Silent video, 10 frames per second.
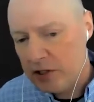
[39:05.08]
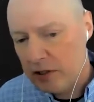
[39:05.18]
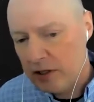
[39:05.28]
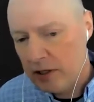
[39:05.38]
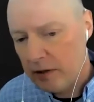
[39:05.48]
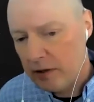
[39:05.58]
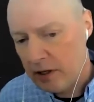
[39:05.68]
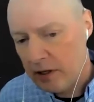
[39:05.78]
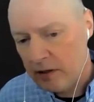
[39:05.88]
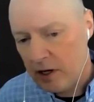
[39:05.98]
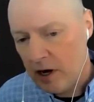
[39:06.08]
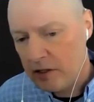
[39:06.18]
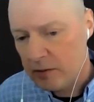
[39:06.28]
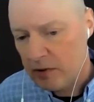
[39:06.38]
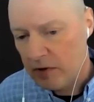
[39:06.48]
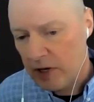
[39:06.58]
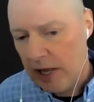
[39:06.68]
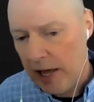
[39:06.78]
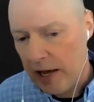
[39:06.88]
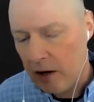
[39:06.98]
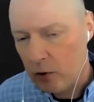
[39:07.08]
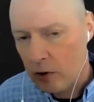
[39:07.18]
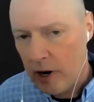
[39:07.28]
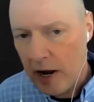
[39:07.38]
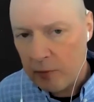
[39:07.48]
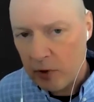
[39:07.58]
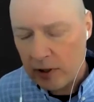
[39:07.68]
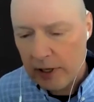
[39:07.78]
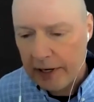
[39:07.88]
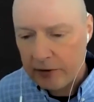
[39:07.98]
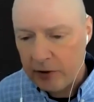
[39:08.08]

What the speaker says: the concept of the cloud or hybrid cloud,